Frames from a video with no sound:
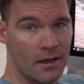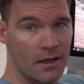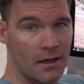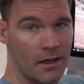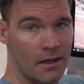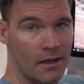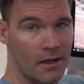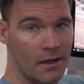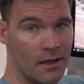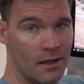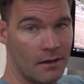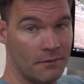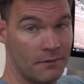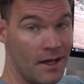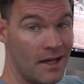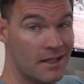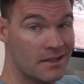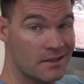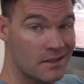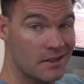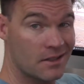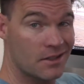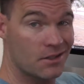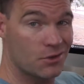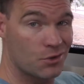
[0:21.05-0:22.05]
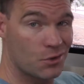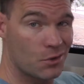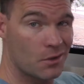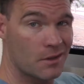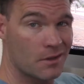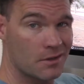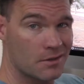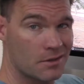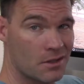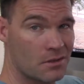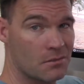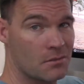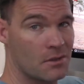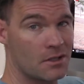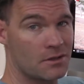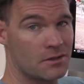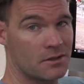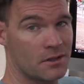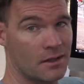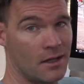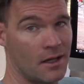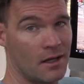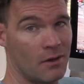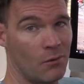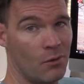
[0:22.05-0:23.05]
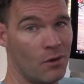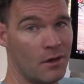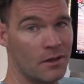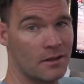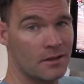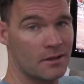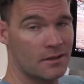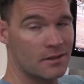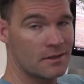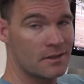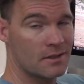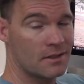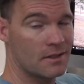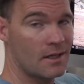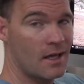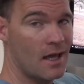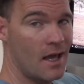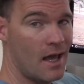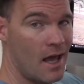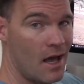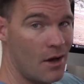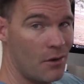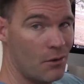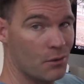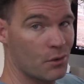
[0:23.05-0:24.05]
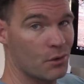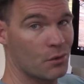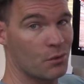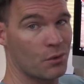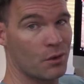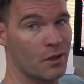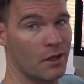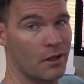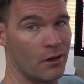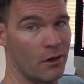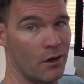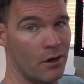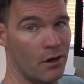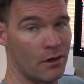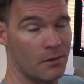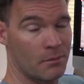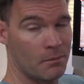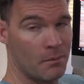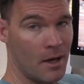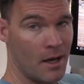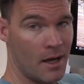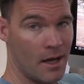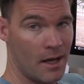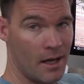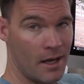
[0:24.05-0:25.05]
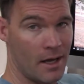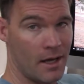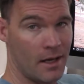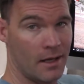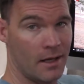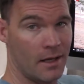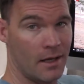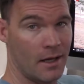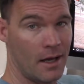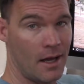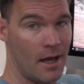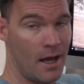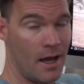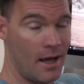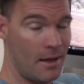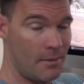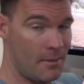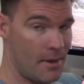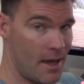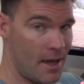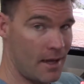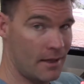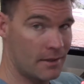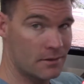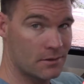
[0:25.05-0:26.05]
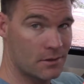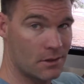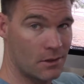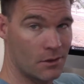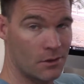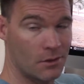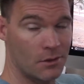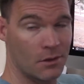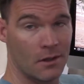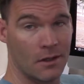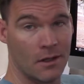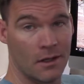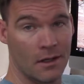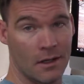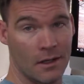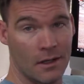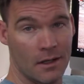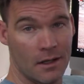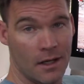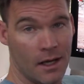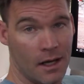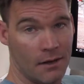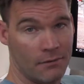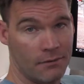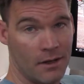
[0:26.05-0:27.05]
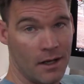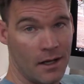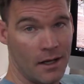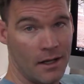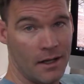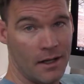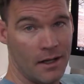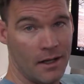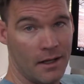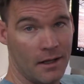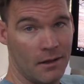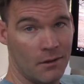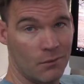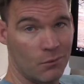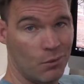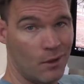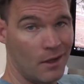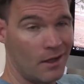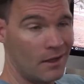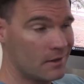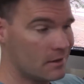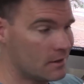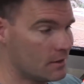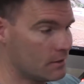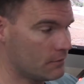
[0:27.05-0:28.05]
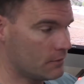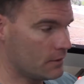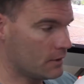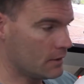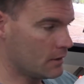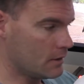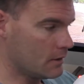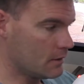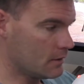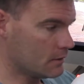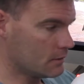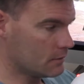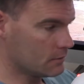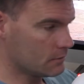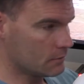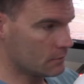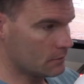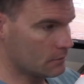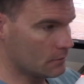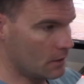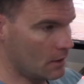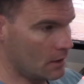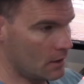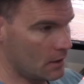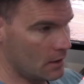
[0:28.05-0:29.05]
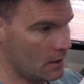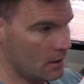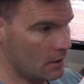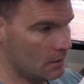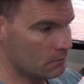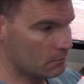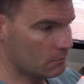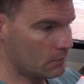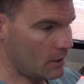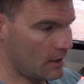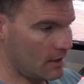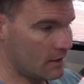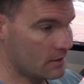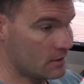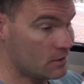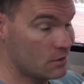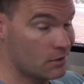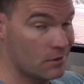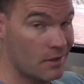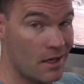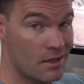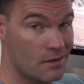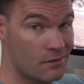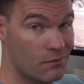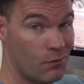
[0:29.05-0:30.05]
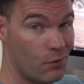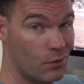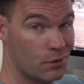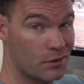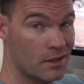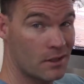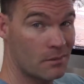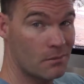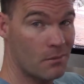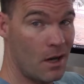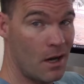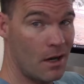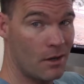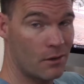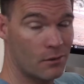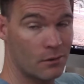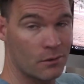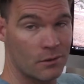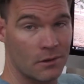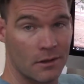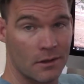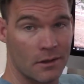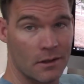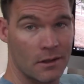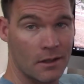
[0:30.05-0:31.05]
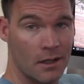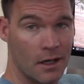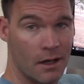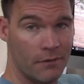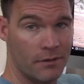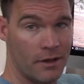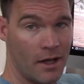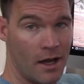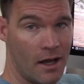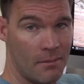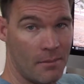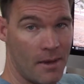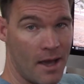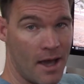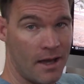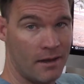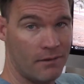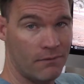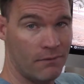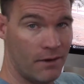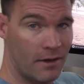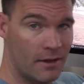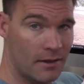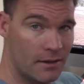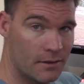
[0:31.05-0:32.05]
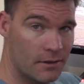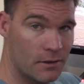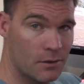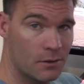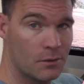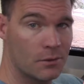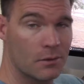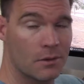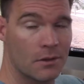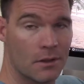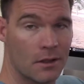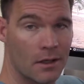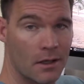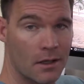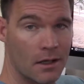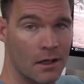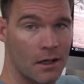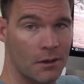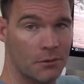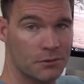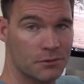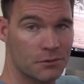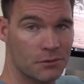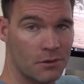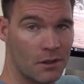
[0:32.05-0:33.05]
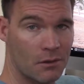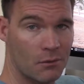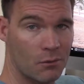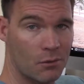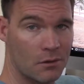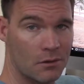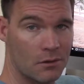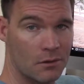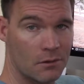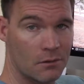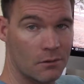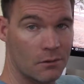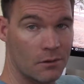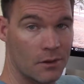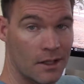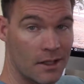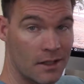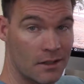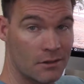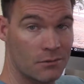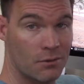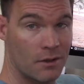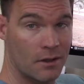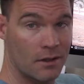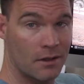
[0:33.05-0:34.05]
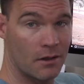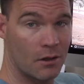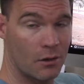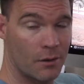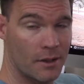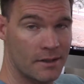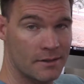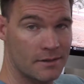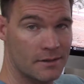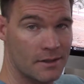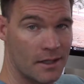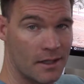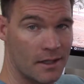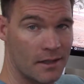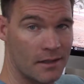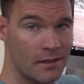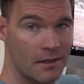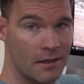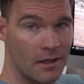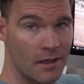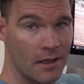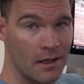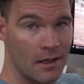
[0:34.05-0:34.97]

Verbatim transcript: and uh, I've actually enjoyed it so much that I wanted to see how it would run on my iMac. So I've got a, a uh, relatively, uh, I guess 2014 model of the iMac, fairly new, uh, was running, is running OS 10